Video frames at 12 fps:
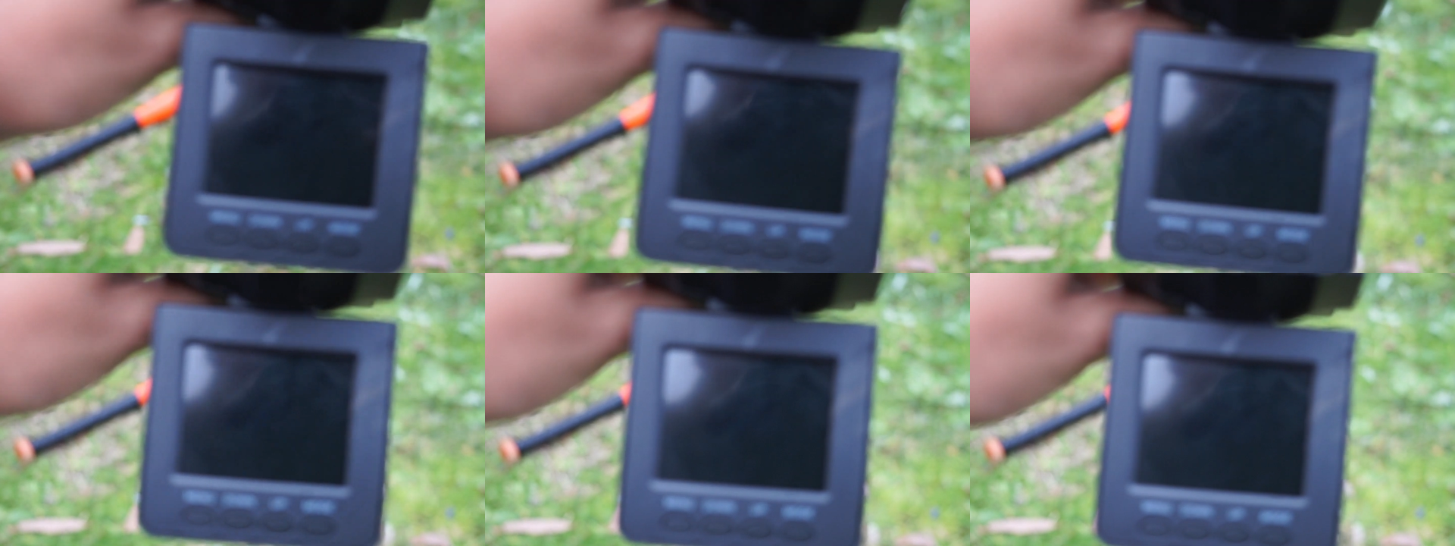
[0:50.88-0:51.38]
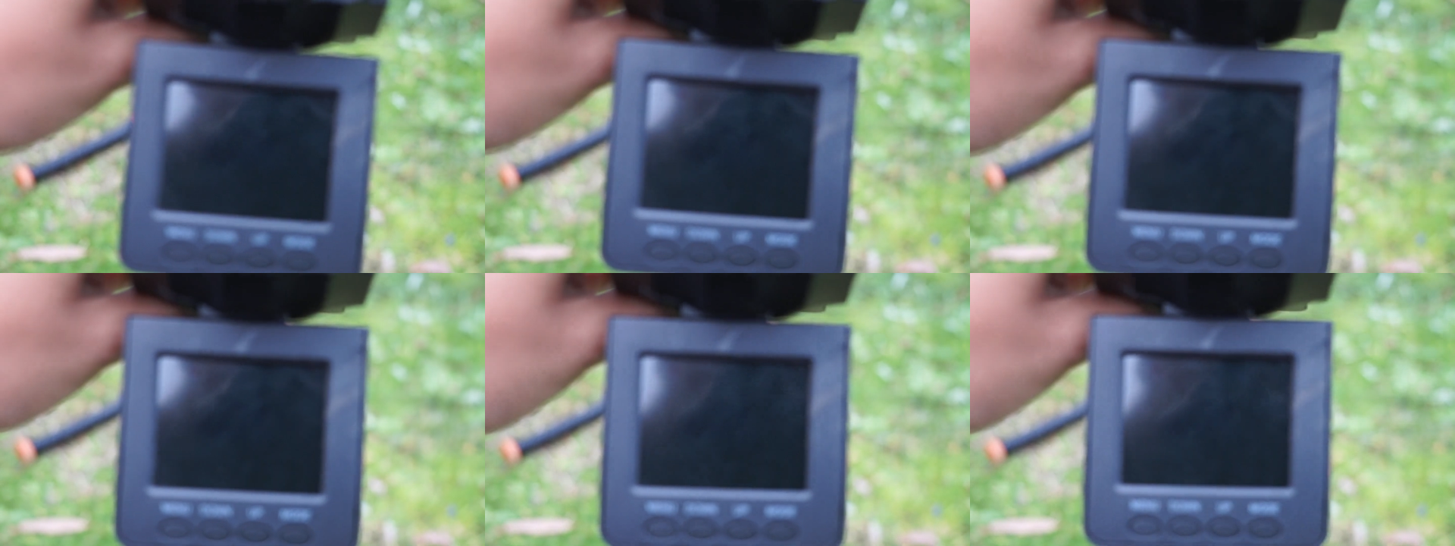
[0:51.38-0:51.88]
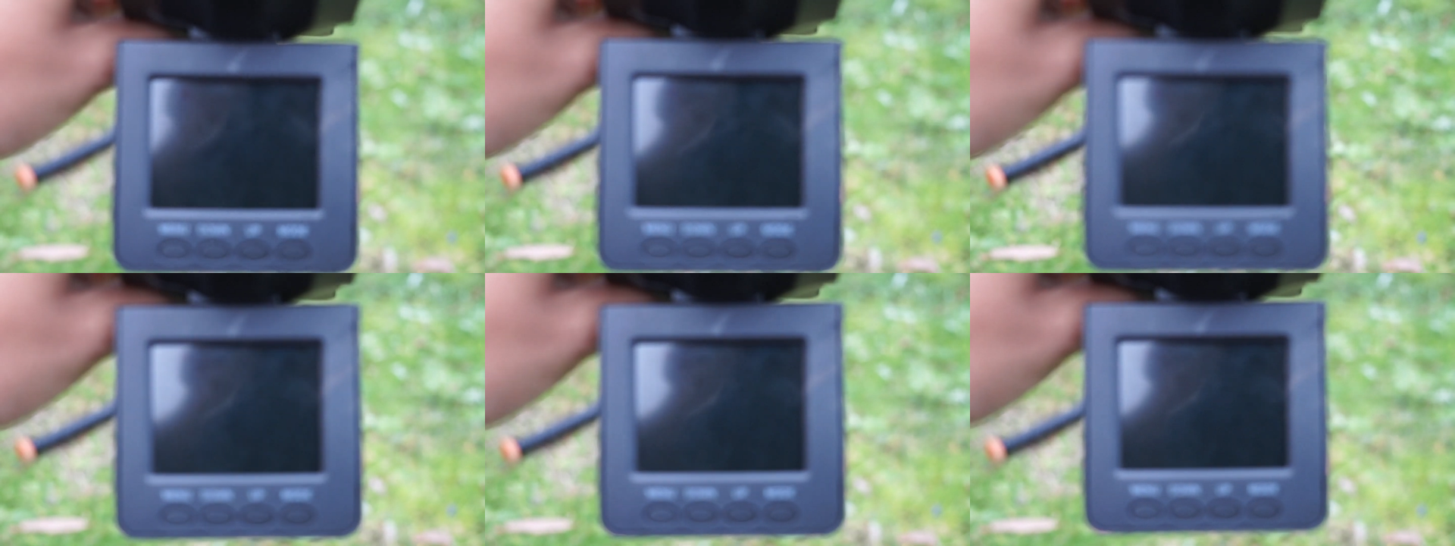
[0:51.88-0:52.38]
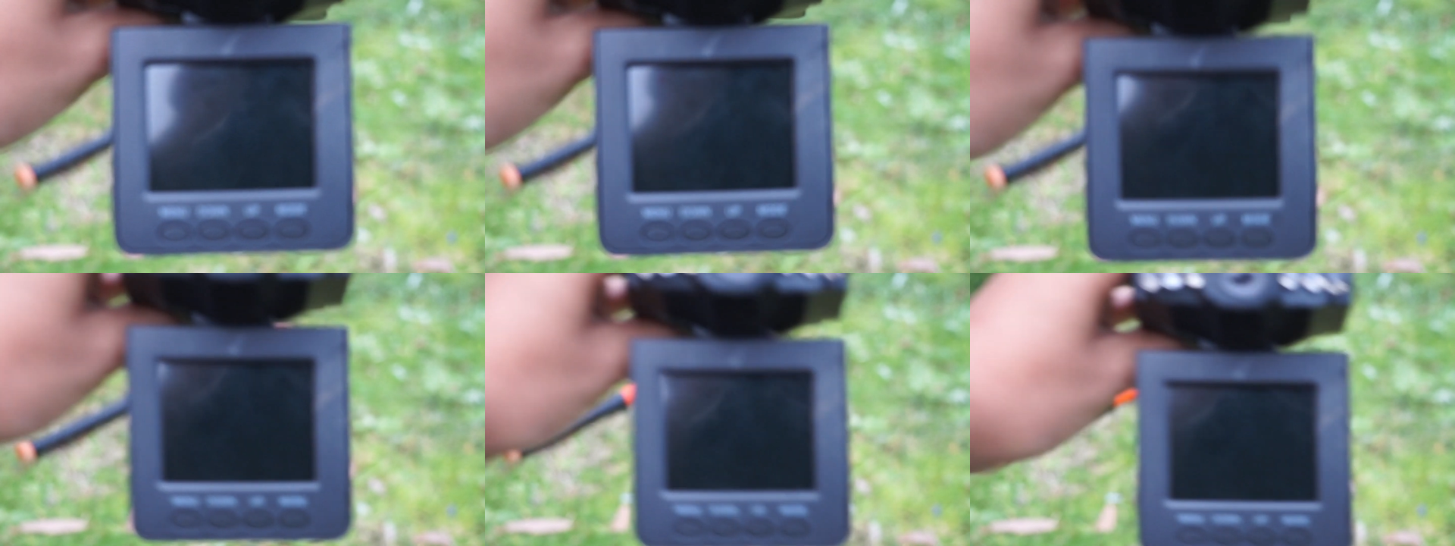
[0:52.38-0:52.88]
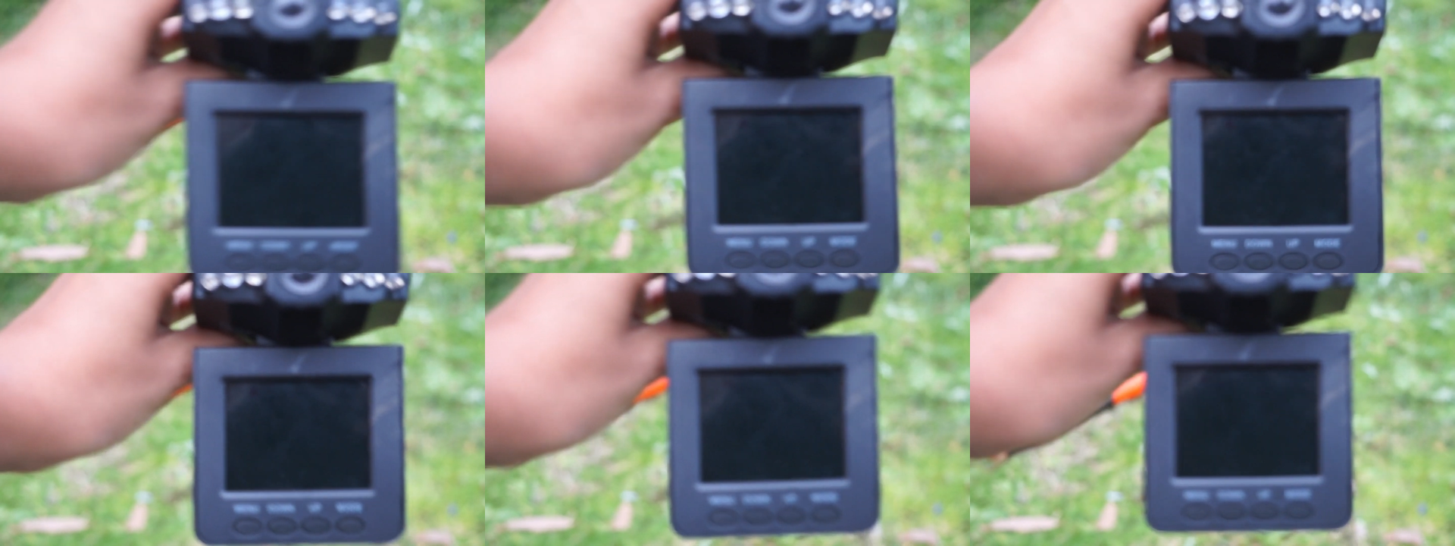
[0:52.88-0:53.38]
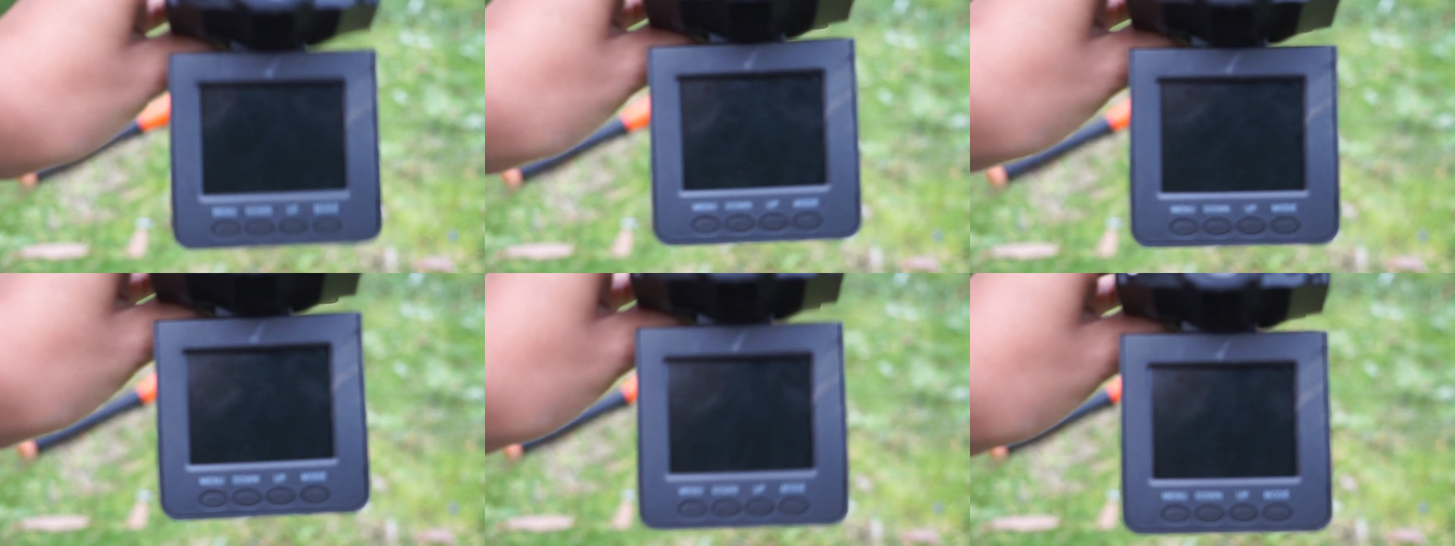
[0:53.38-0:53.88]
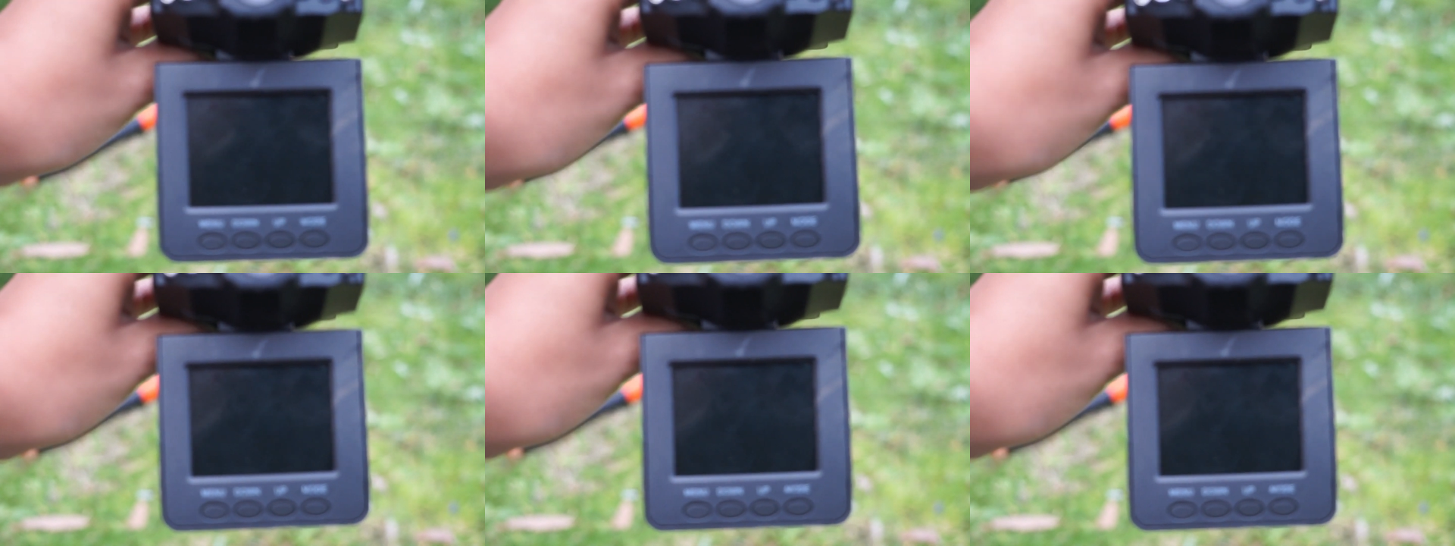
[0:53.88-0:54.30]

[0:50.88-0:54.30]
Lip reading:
(no speaker visible)